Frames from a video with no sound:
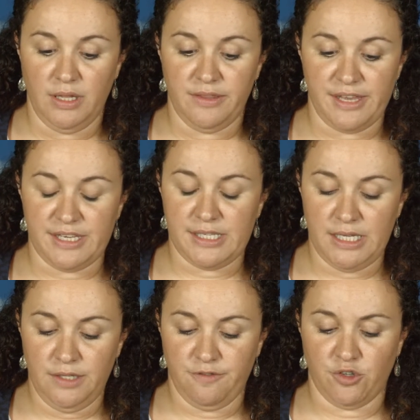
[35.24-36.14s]
There is
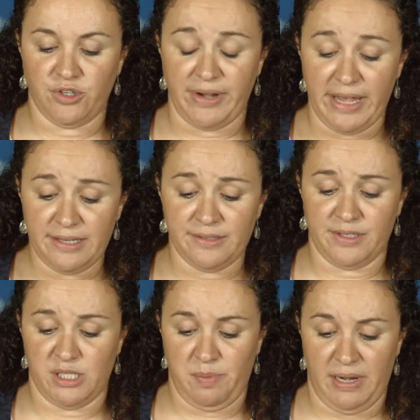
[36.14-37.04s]
need for greater
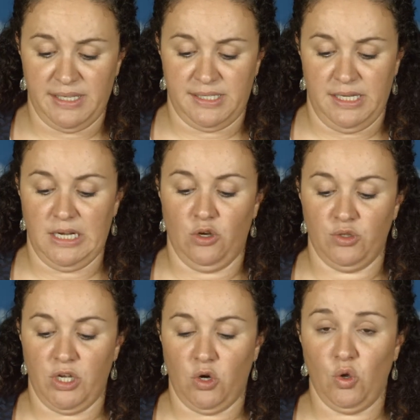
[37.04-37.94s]
transparency along
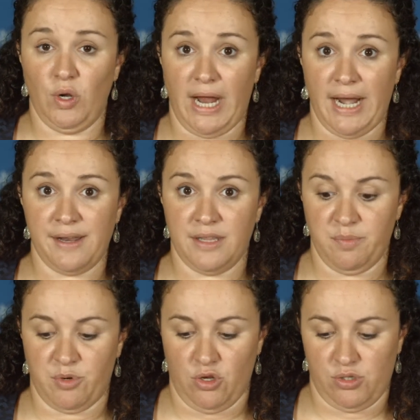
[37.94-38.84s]
the whole R&D
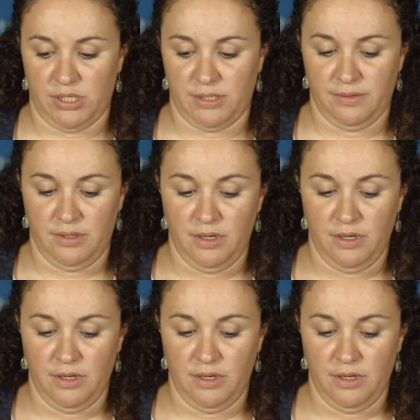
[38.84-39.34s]
process,